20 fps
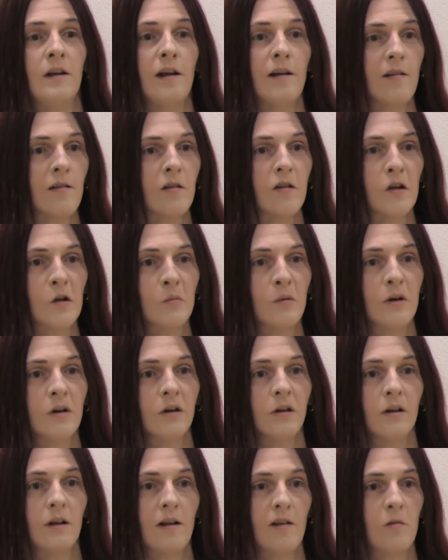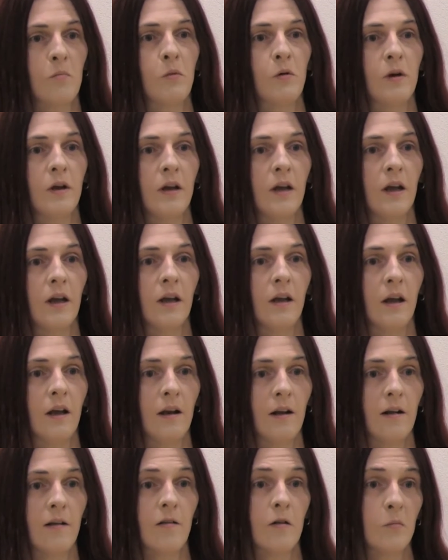less stigma, less bullying,
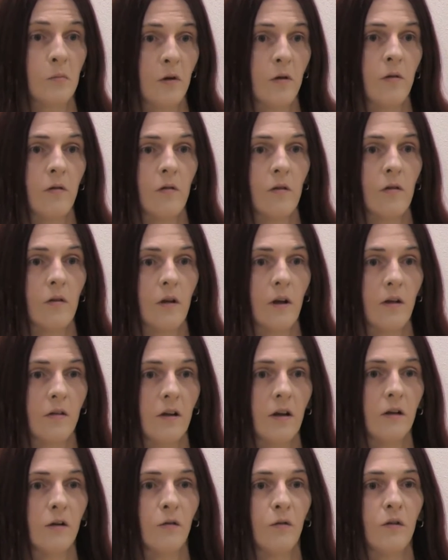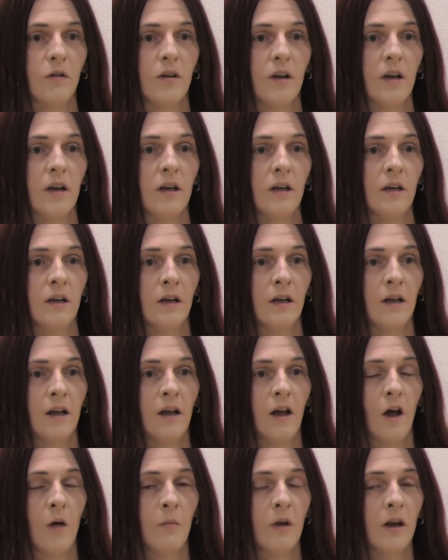and less abuse at the end of the day.
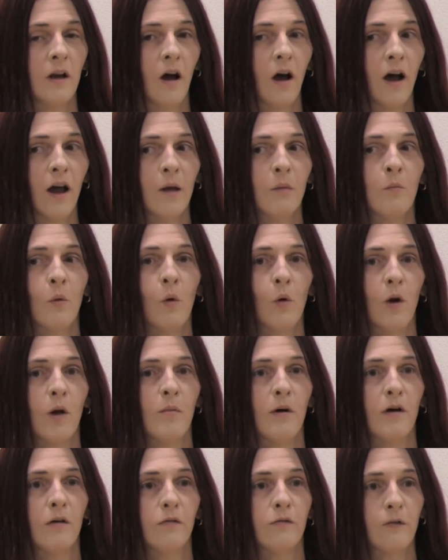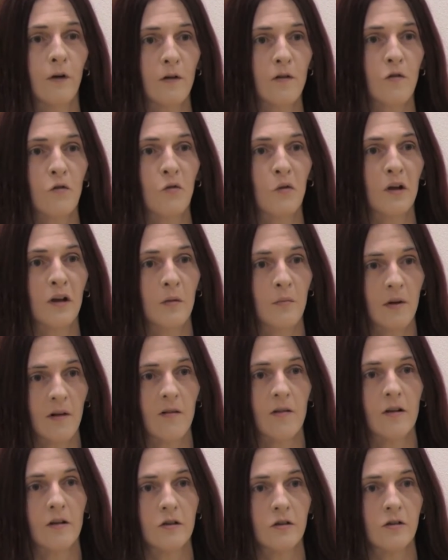I mean, I'm all about fostering a
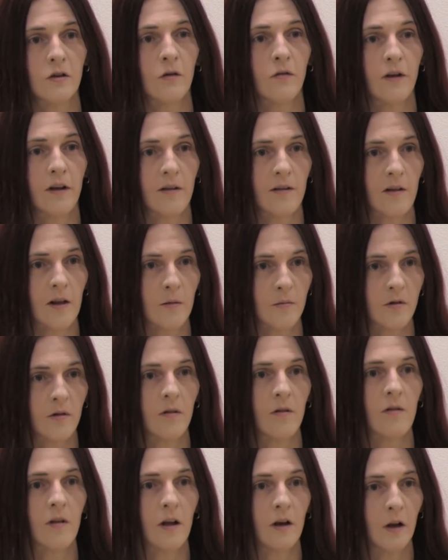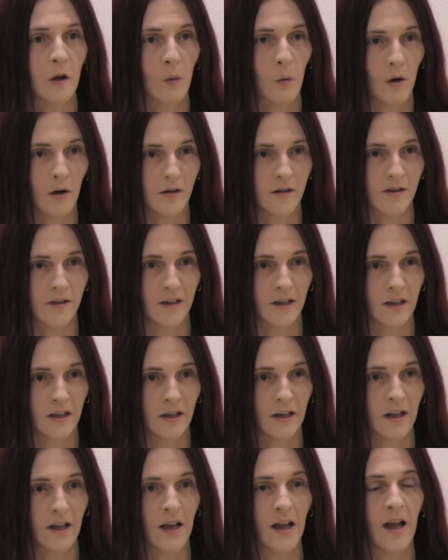message of acceptance and equality,
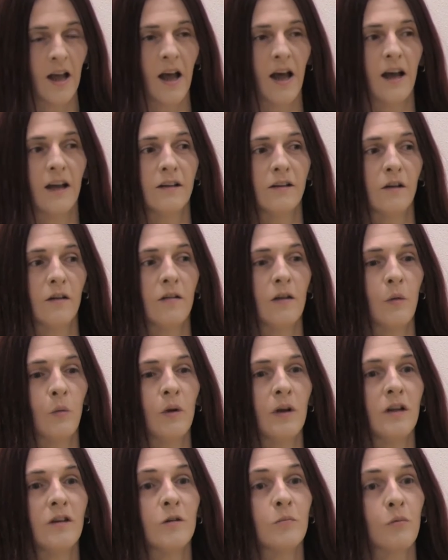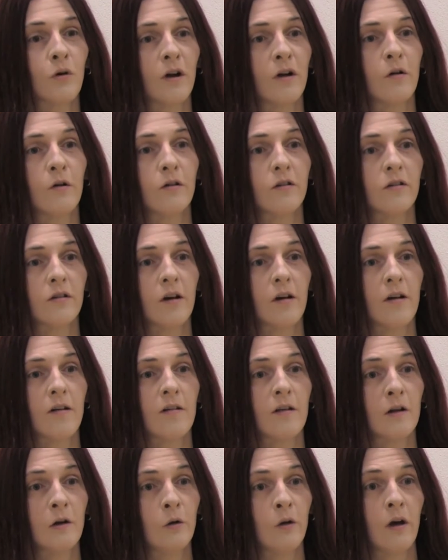and I think we need to
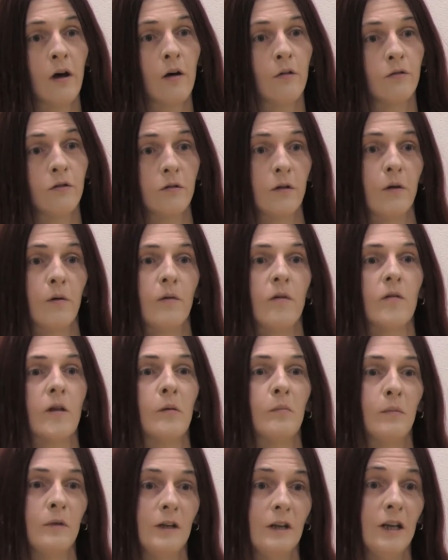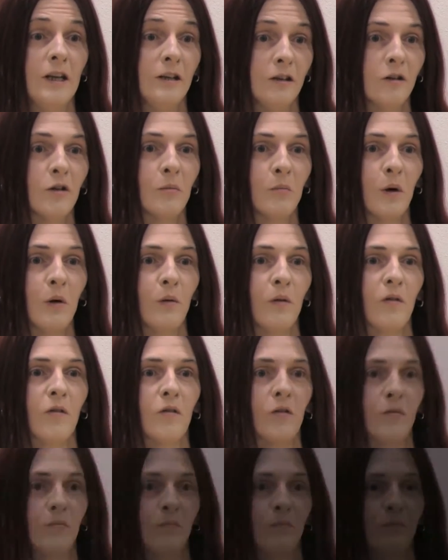prioritise and look after those that need it the
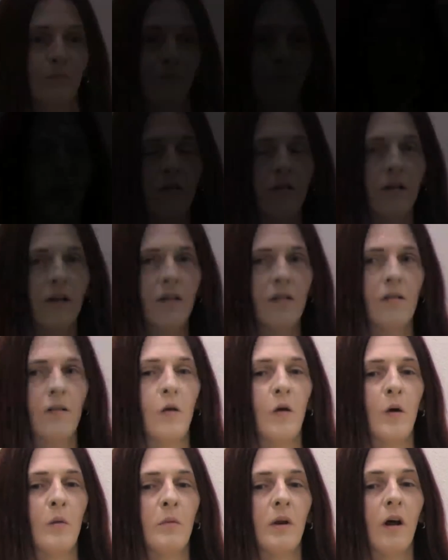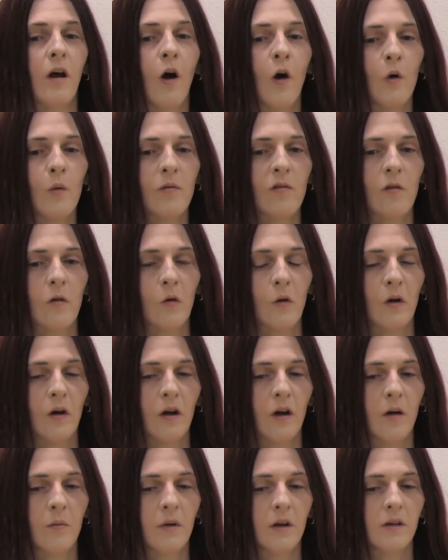most. I think so. I mean, I hope so.
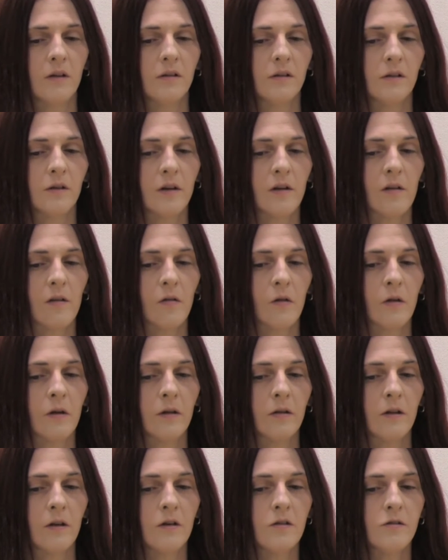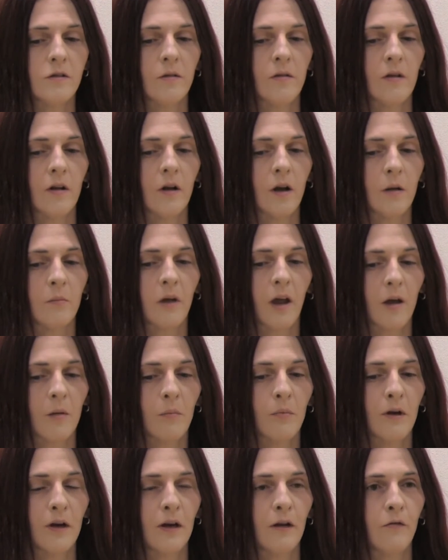I mean, because the issues that I'm
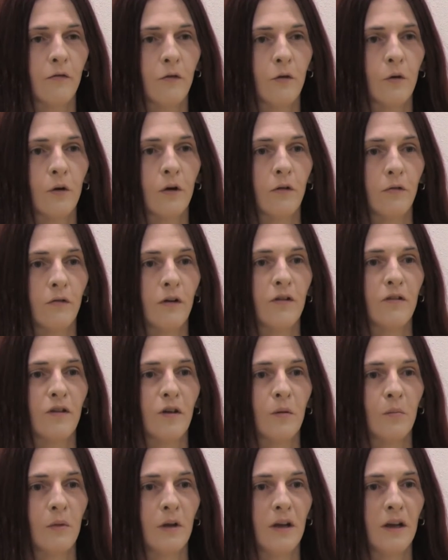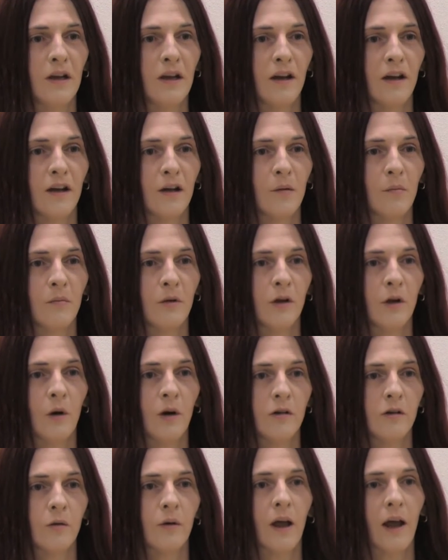campaigning for are affecting me.
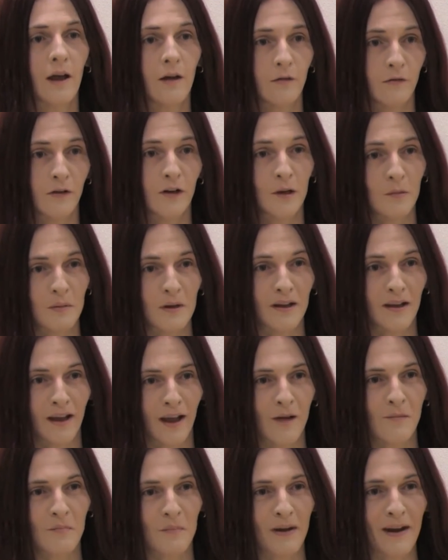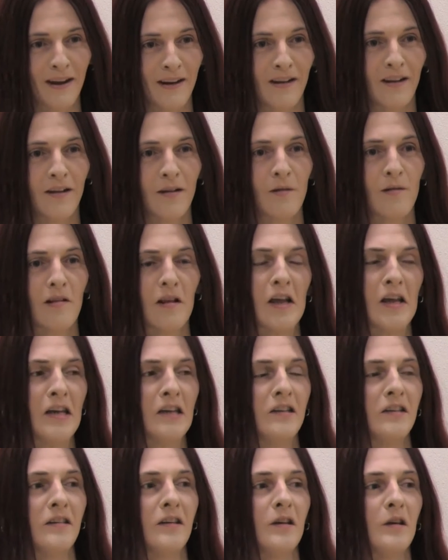I don't have any big campaign, like you
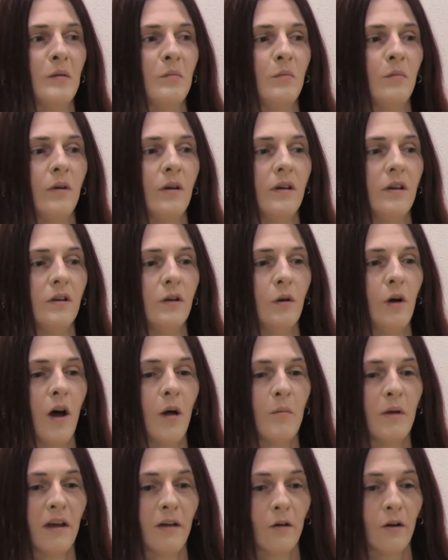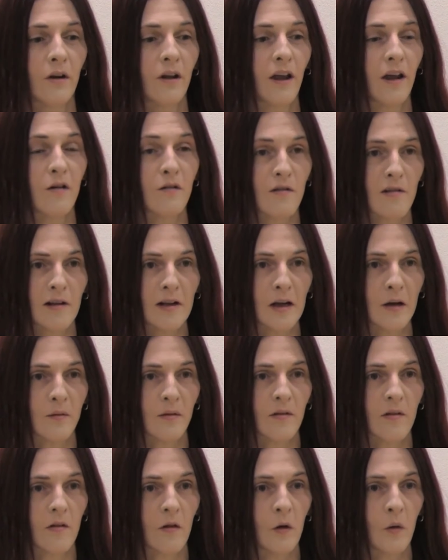said. I'm on a carer's
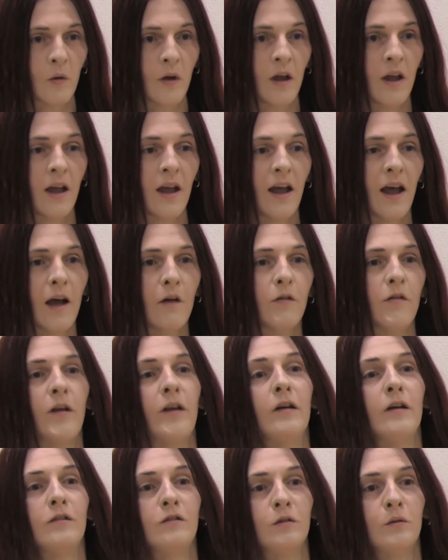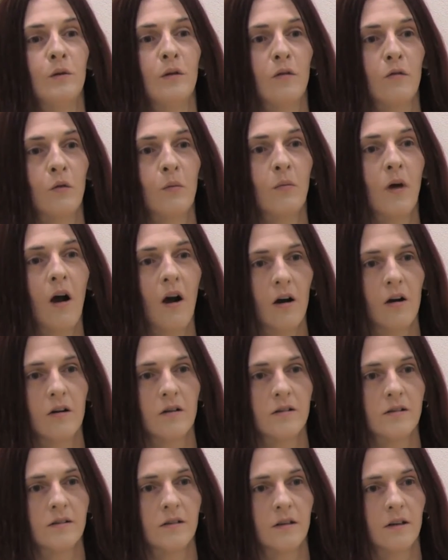allowance, so everything I do is from the
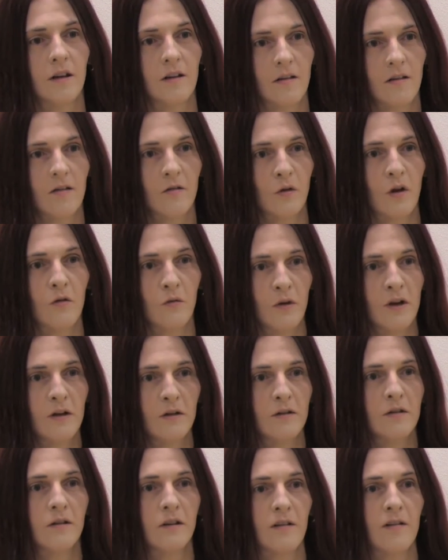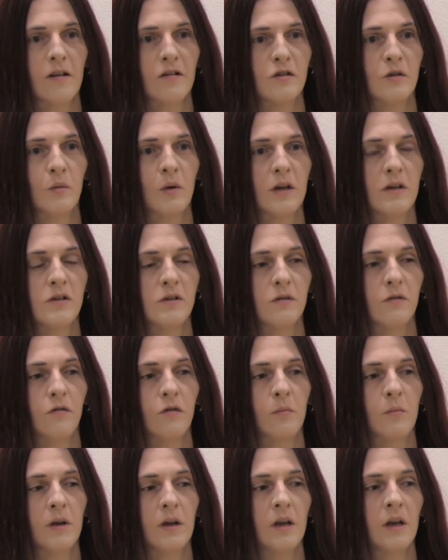heart. It's a real situation
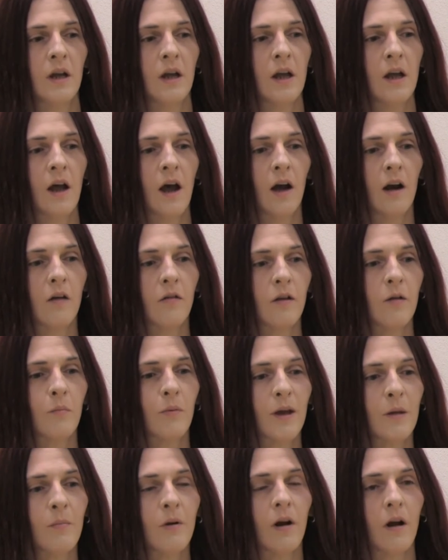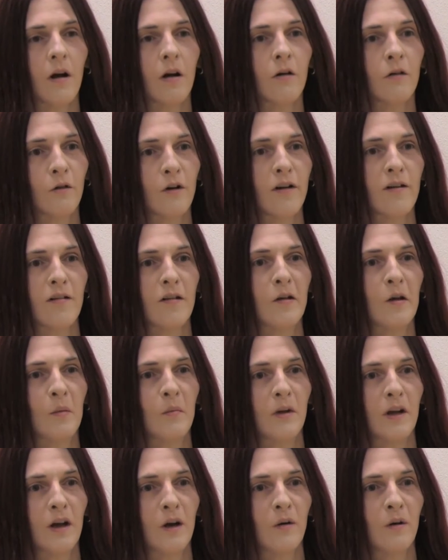for me. And I think people are rising
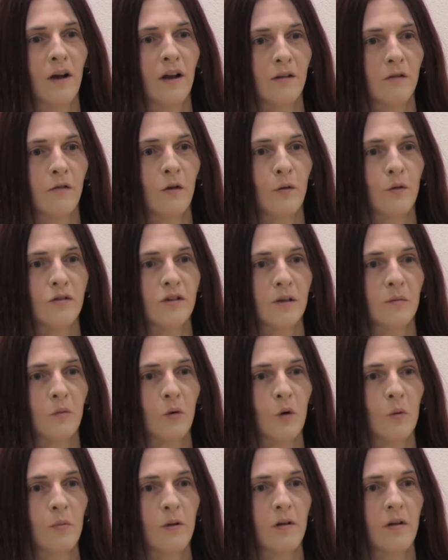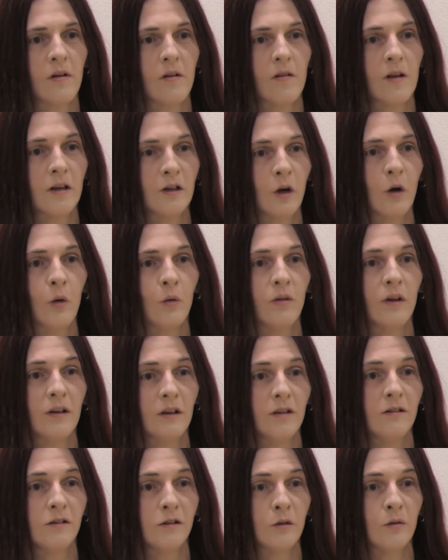up now and voting more because they know
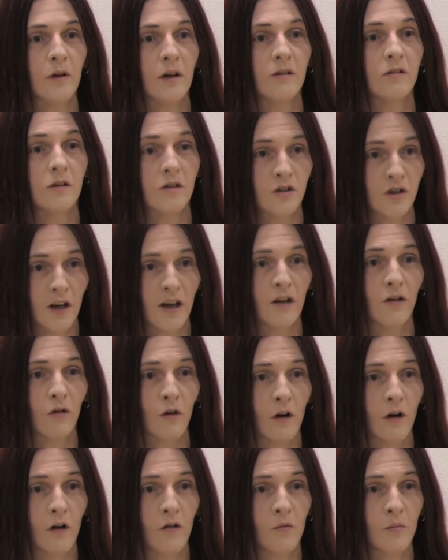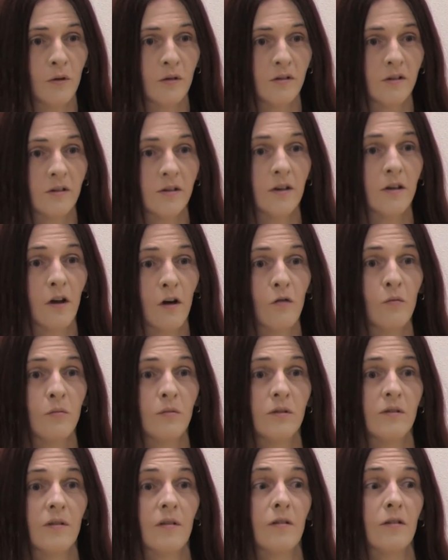they need to do that to change our government. The
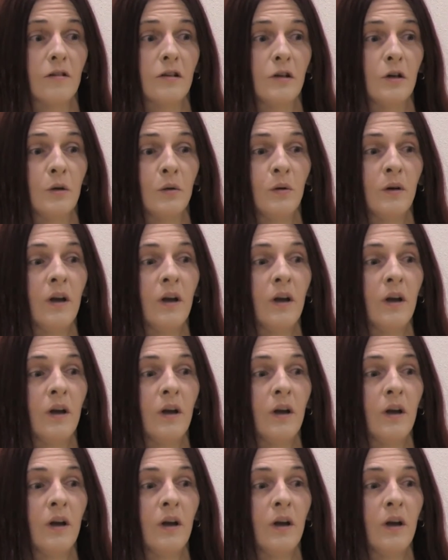governments,